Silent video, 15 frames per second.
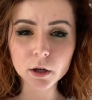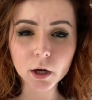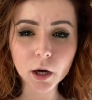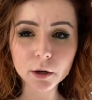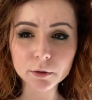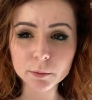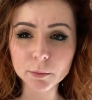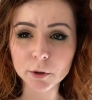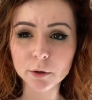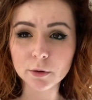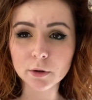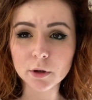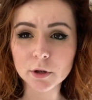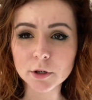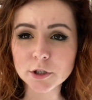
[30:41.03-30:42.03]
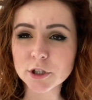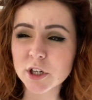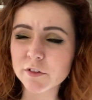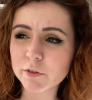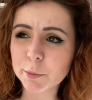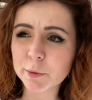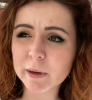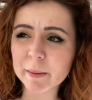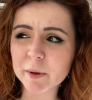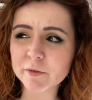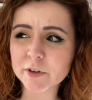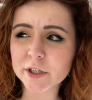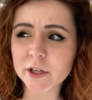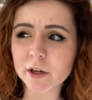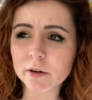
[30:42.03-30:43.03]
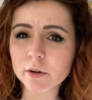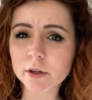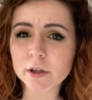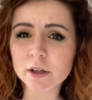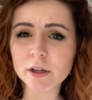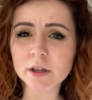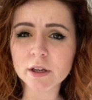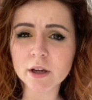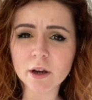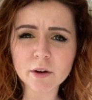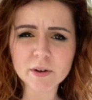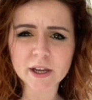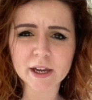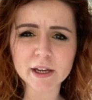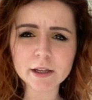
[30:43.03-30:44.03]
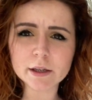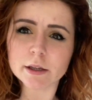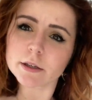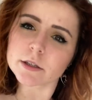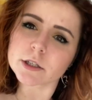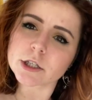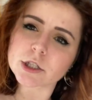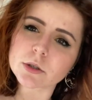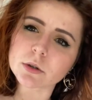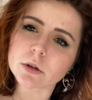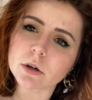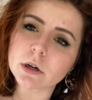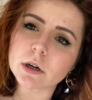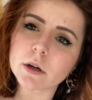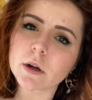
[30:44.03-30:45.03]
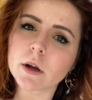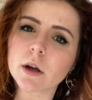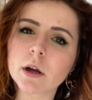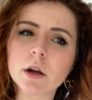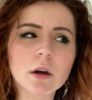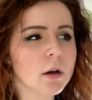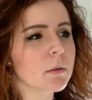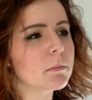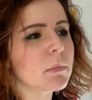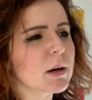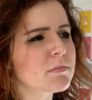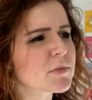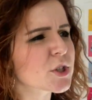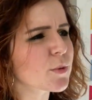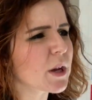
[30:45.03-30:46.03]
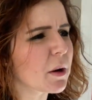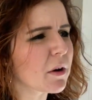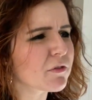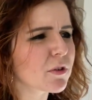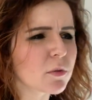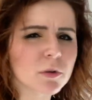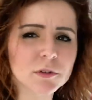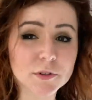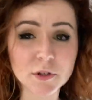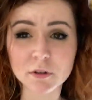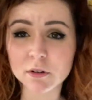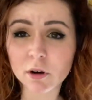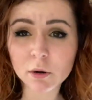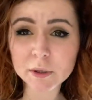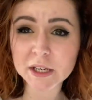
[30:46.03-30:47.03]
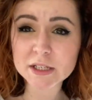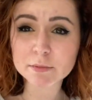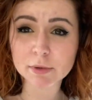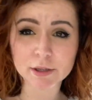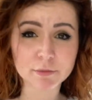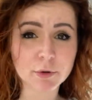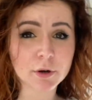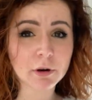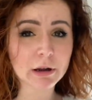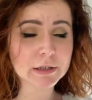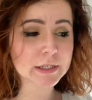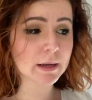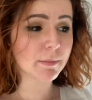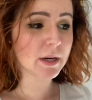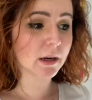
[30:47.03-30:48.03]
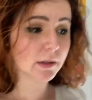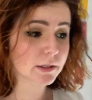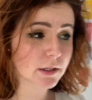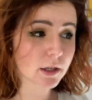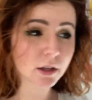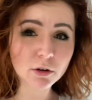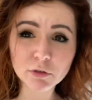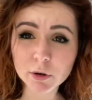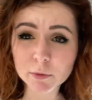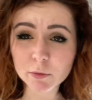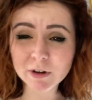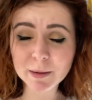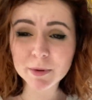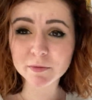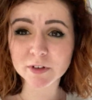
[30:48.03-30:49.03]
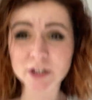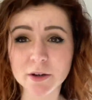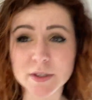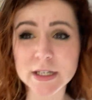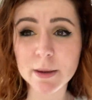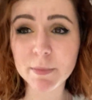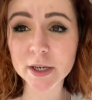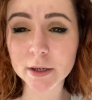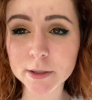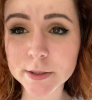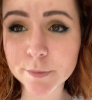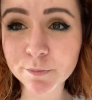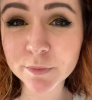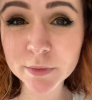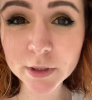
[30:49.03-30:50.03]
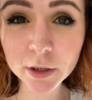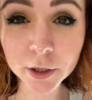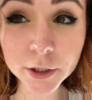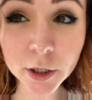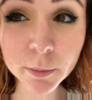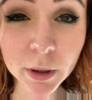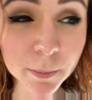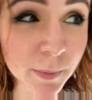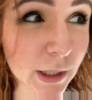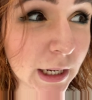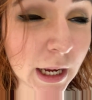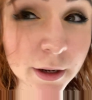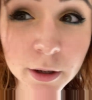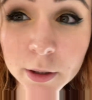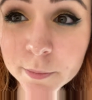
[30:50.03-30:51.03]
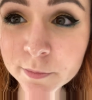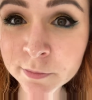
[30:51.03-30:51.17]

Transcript: Current mood. Should I film a wrap-up video? Okay, sure. Mum, shall we go out for a walk soon? Oh yes, Beth, we'll go out in 10 minutes. Can you film your wrap-up video in 10 minutes? I don't know, Mum. Can I?